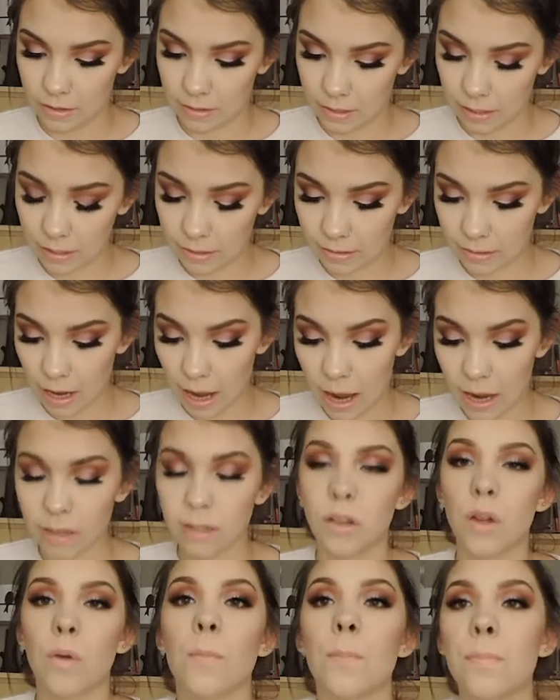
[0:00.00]
This
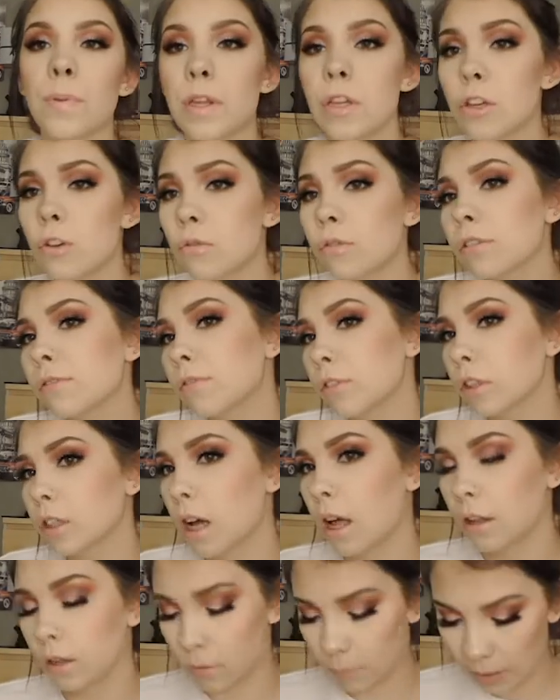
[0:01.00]
has beautiful
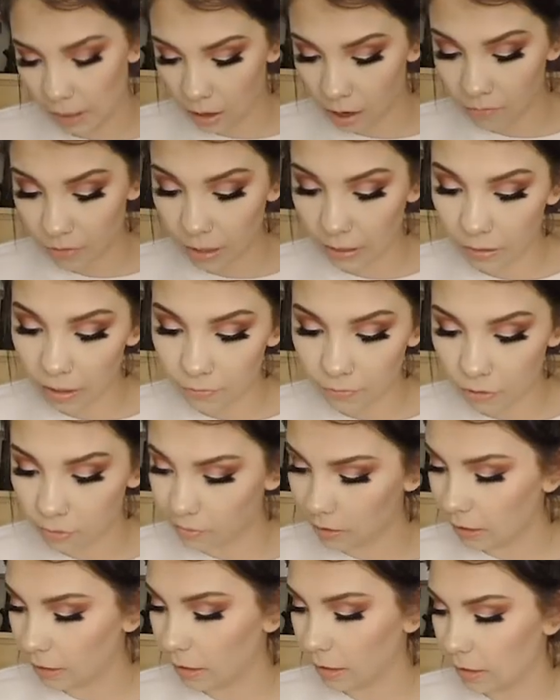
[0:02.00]
color payoff. I love
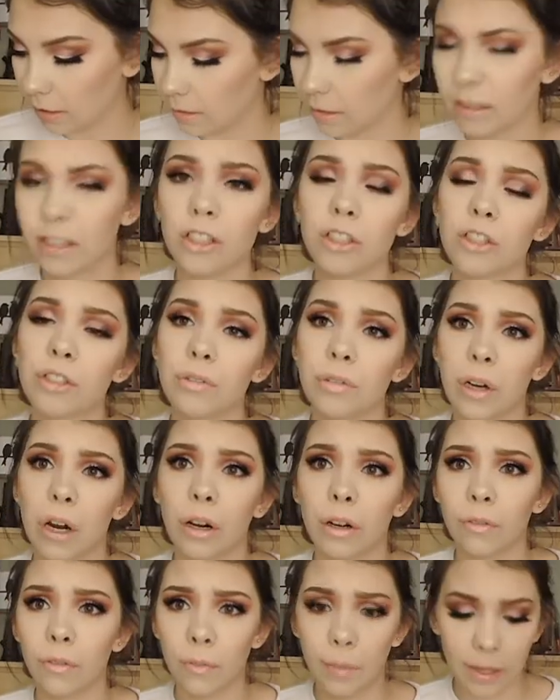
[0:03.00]
using it. It's a little too
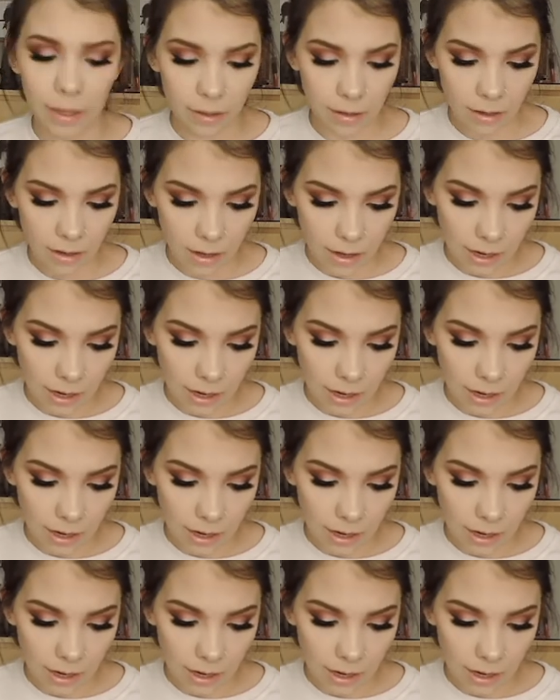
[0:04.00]
dark for me.